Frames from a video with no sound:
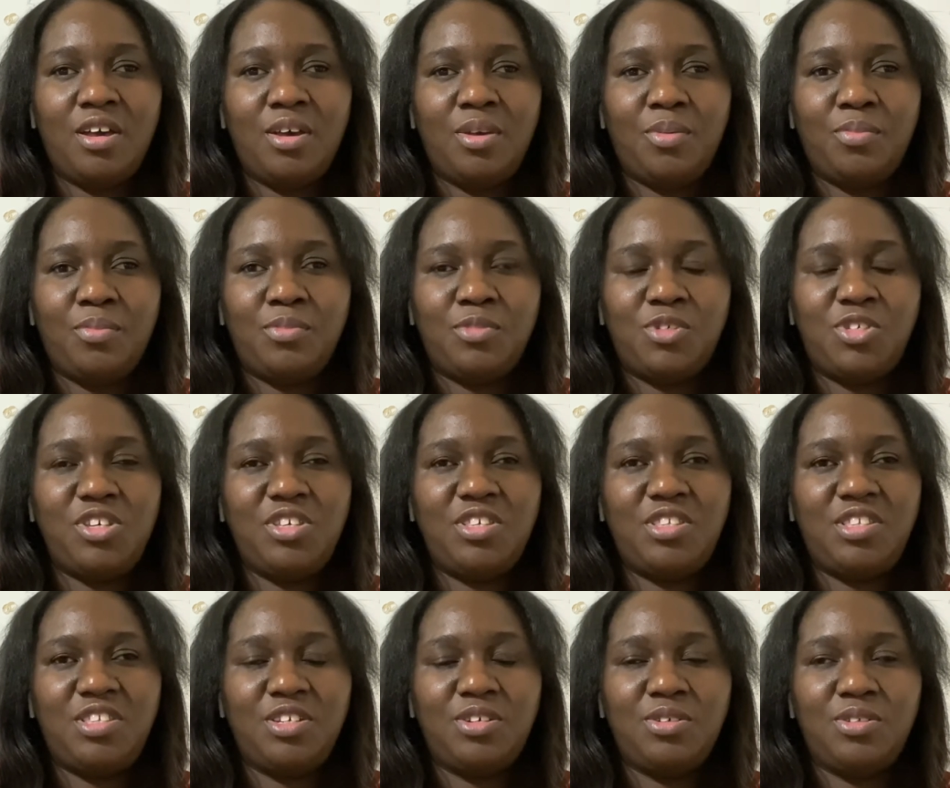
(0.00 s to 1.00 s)
She's
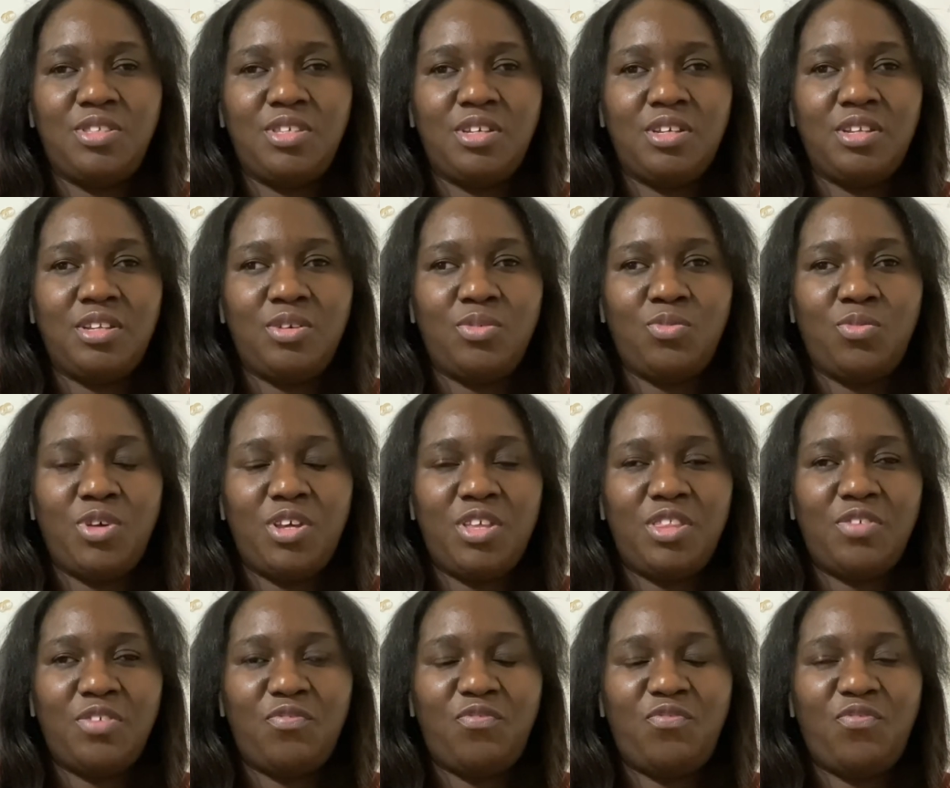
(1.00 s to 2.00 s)
still dealing with
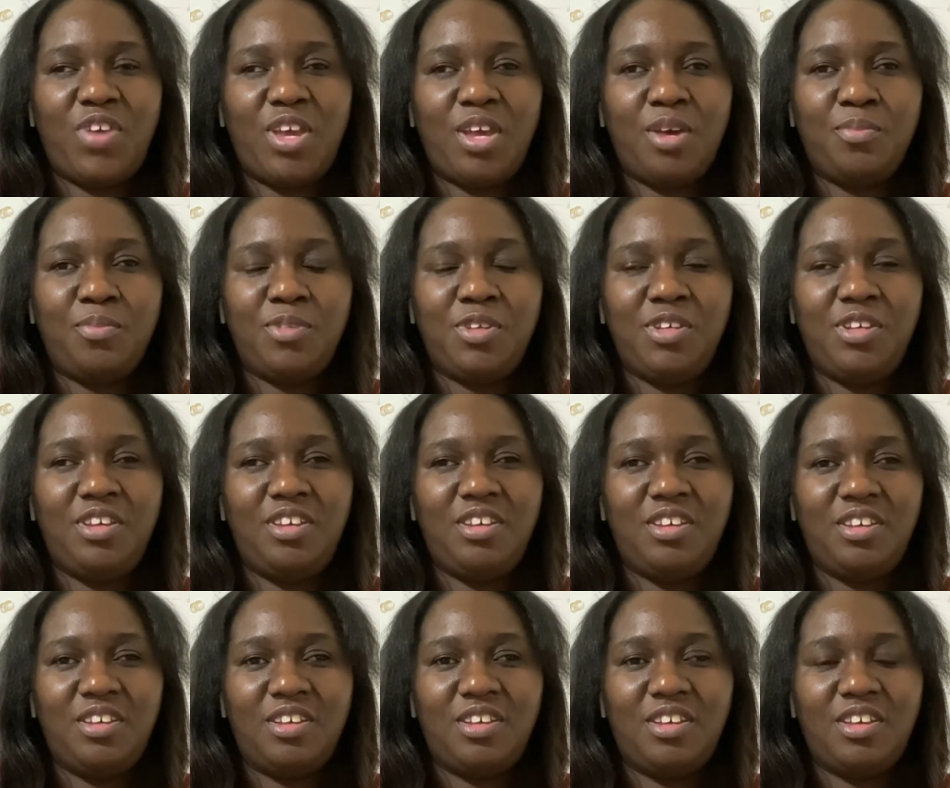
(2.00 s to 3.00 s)
family
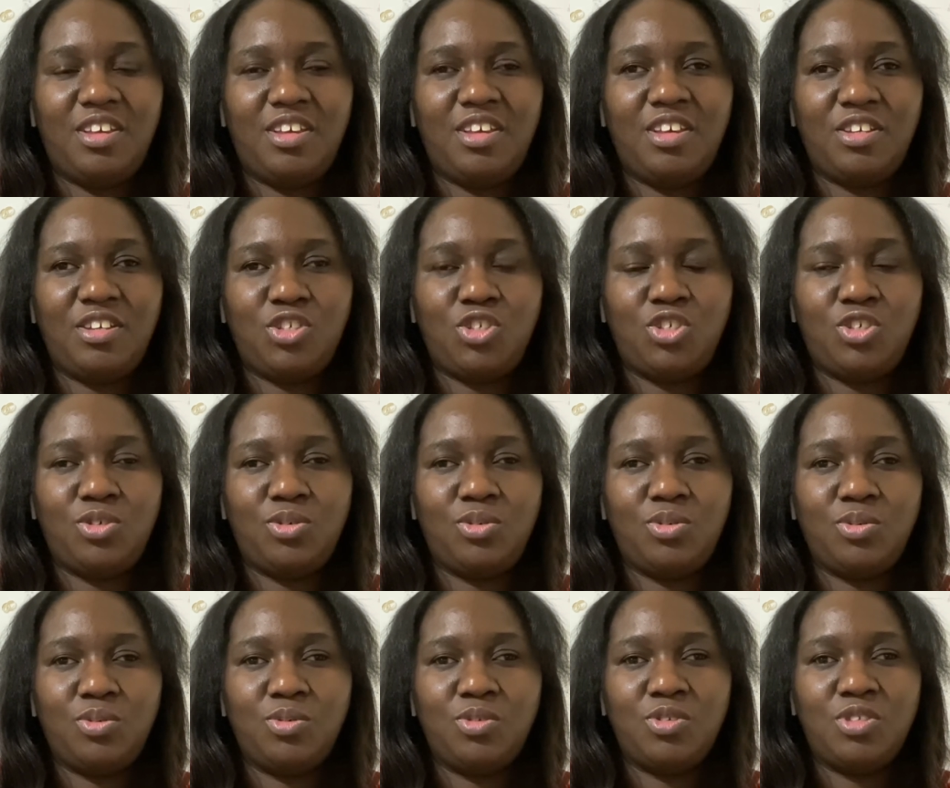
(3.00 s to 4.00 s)

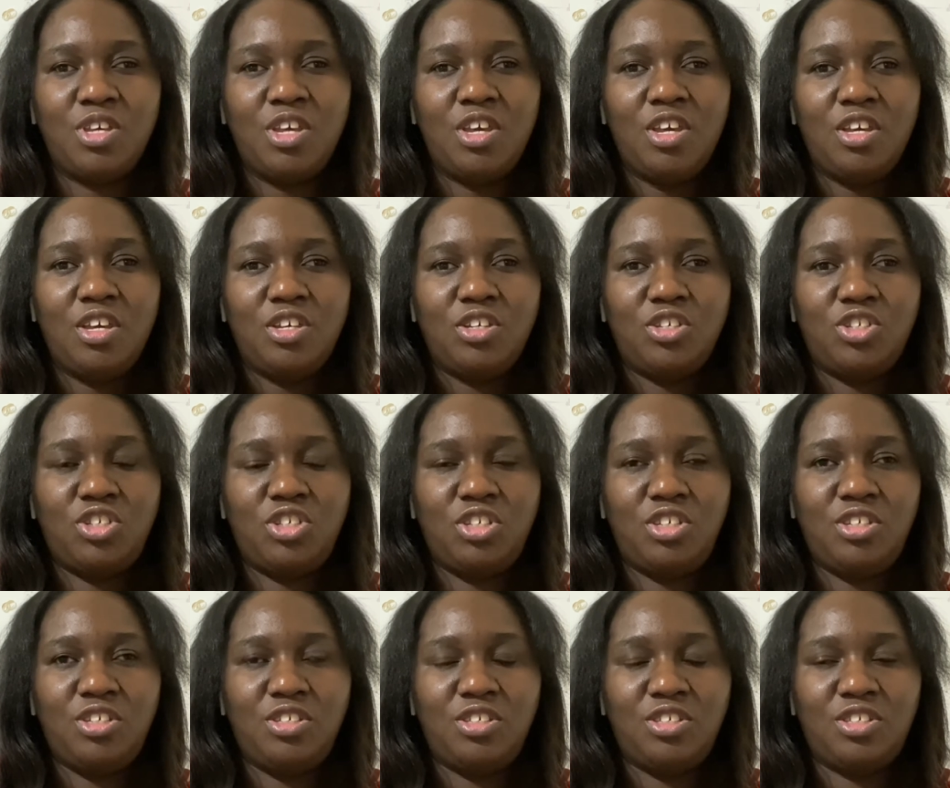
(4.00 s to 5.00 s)
issues.
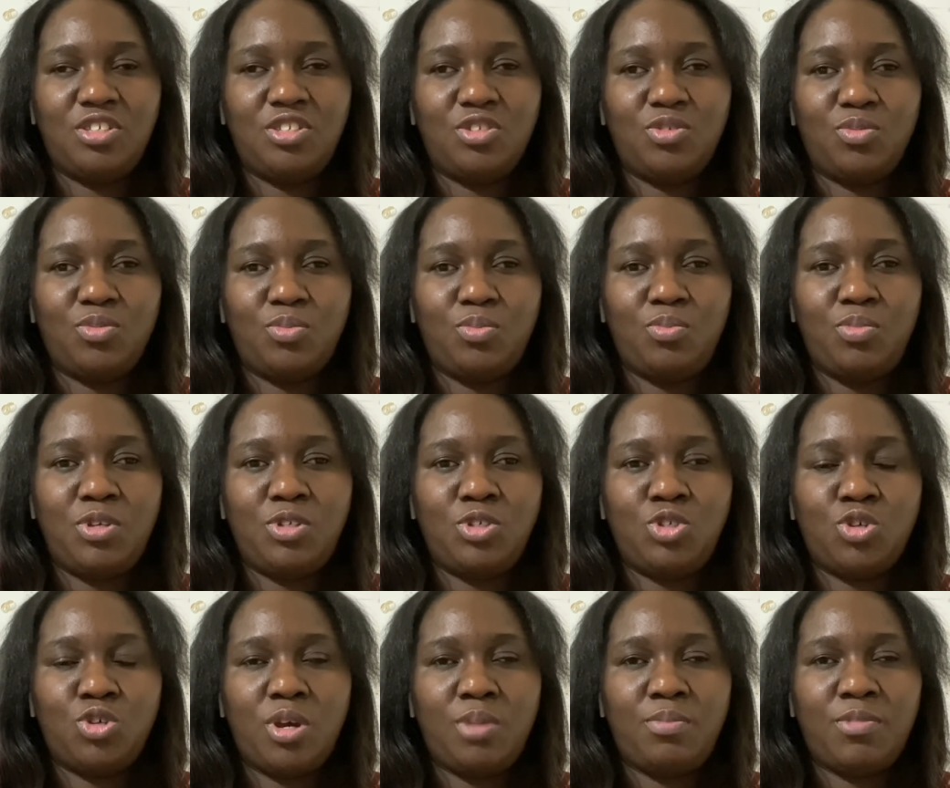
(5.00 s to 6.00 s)
She's been
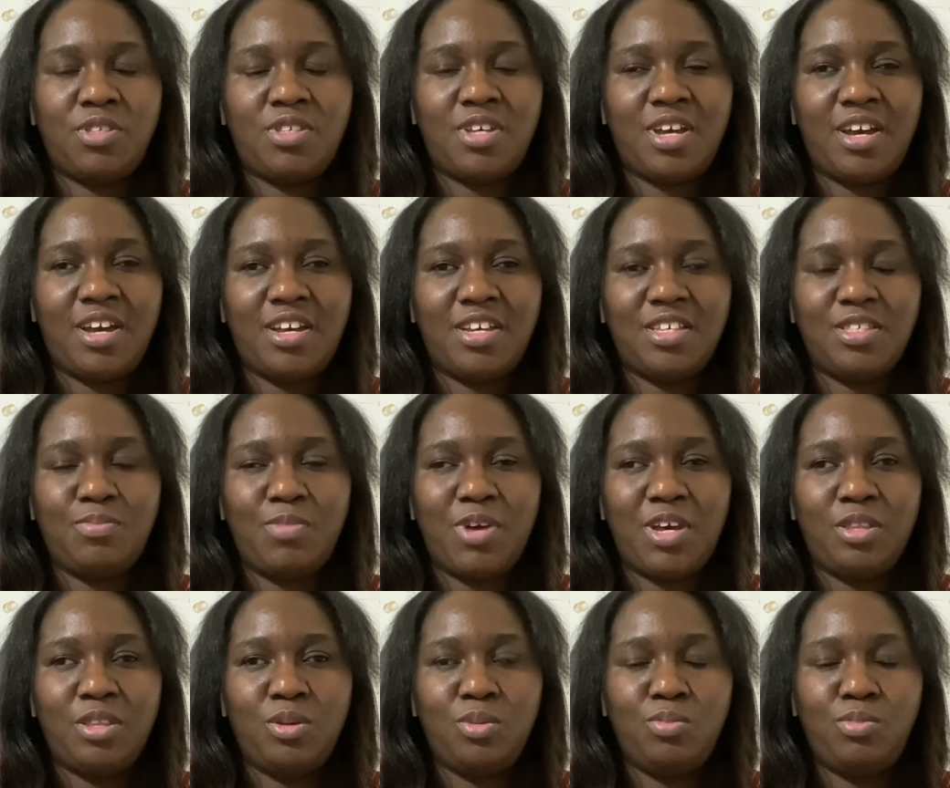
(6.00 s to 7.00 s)
traumatized by
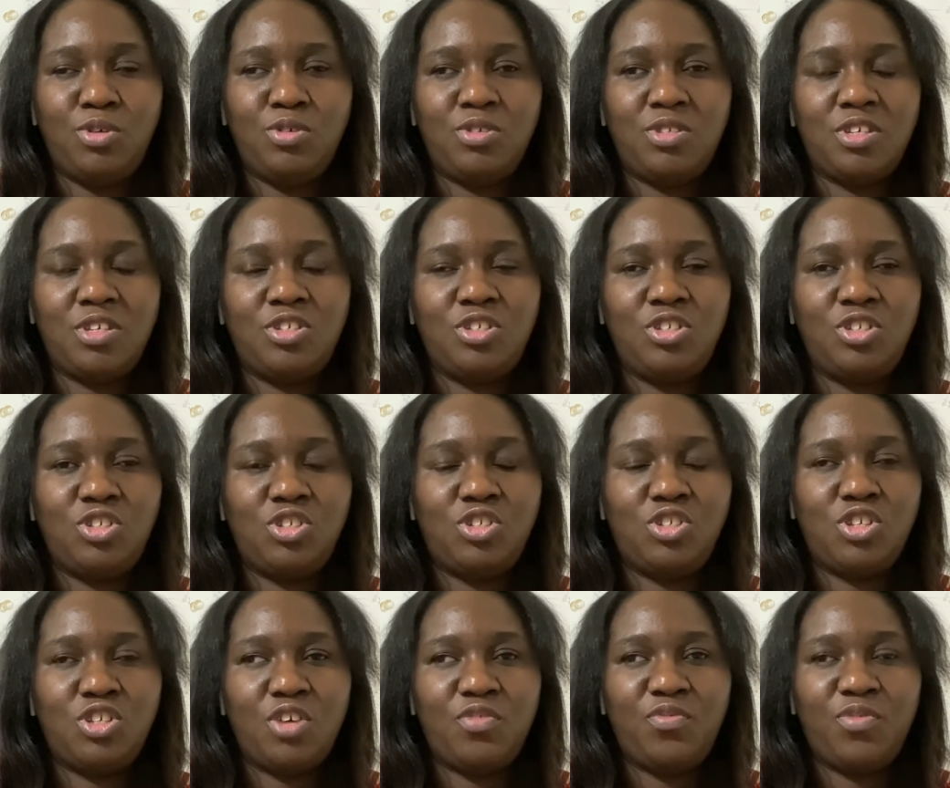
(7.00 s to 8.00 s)
the abuse that she
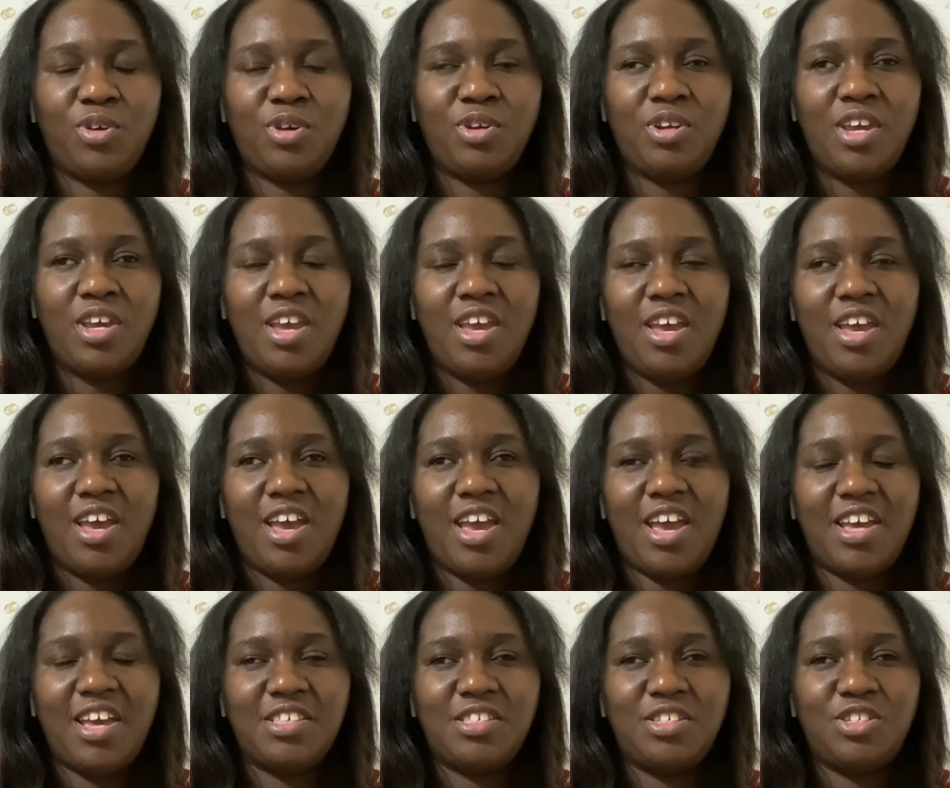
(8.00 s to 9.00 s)
suffered
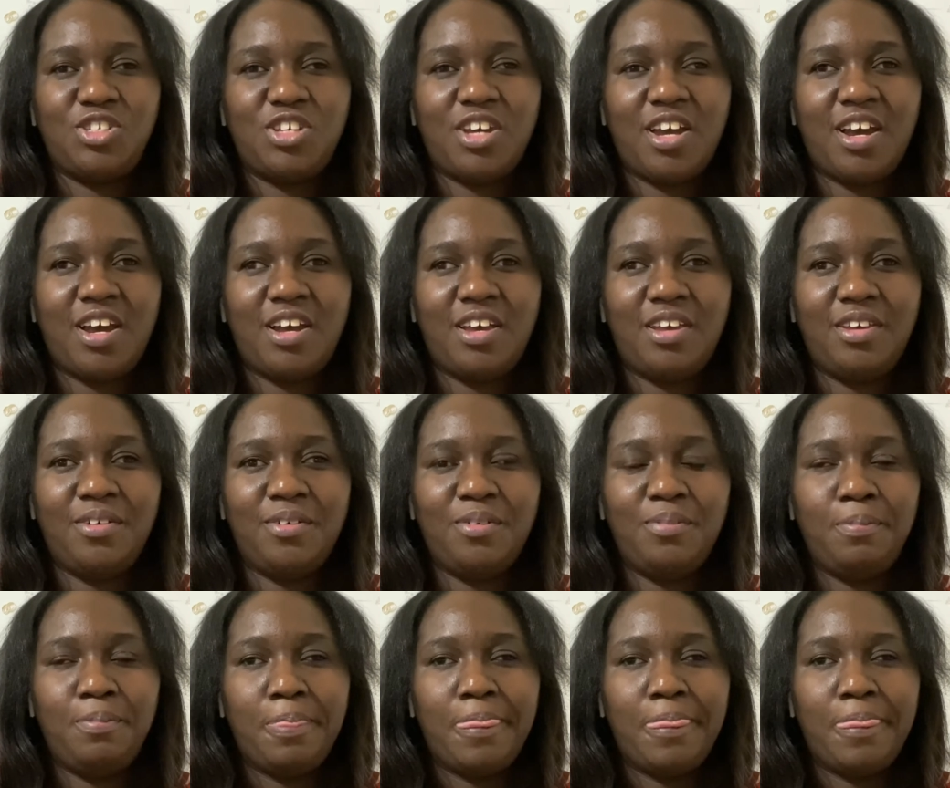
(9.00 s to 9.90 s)
as a child.